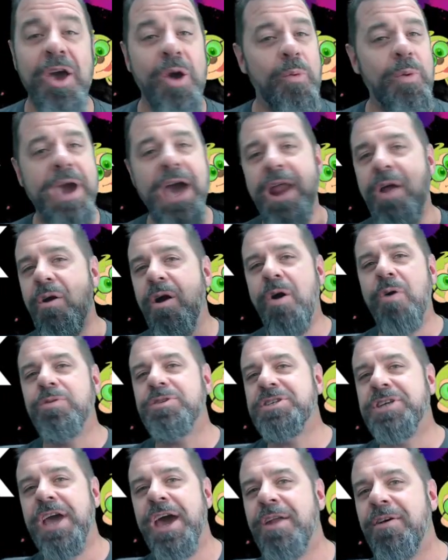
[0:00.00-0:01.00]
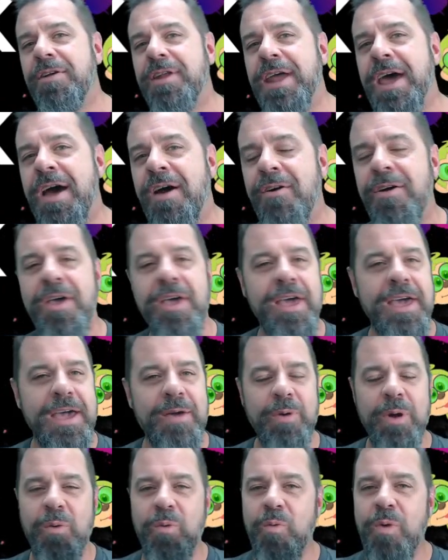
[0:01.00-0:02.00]
We got our own channel now, and
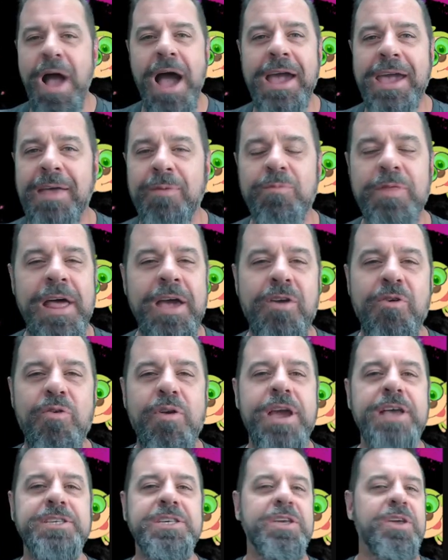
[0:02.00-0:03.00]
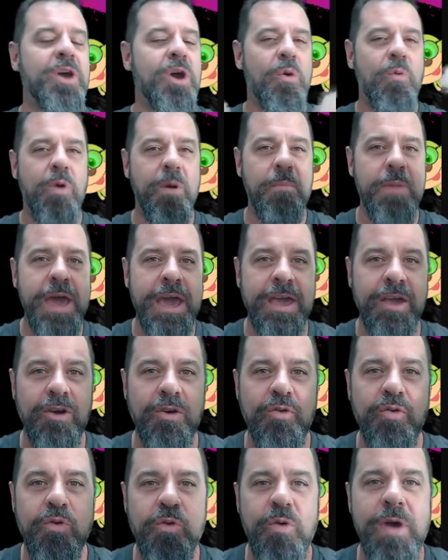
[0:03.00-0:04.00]
we're rocking like crazy. We're making
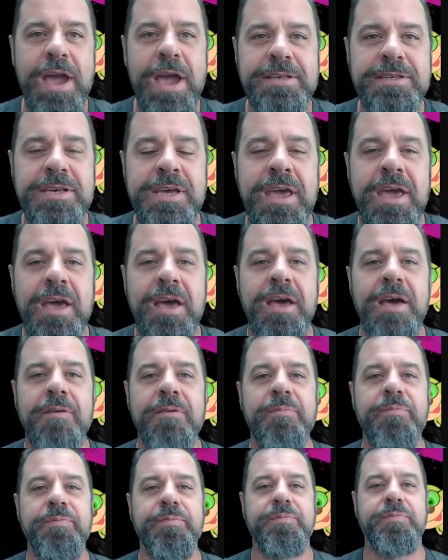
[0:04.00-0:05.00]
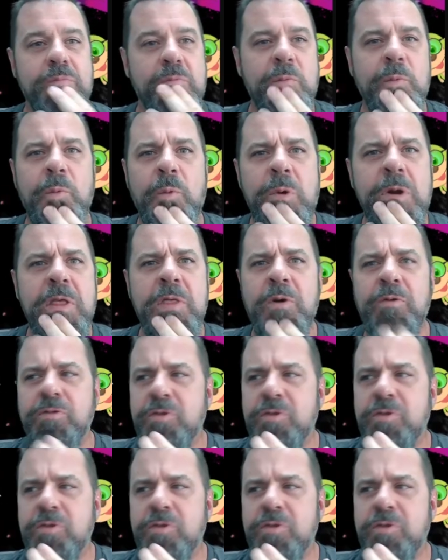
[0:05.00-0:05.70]
crazy what are those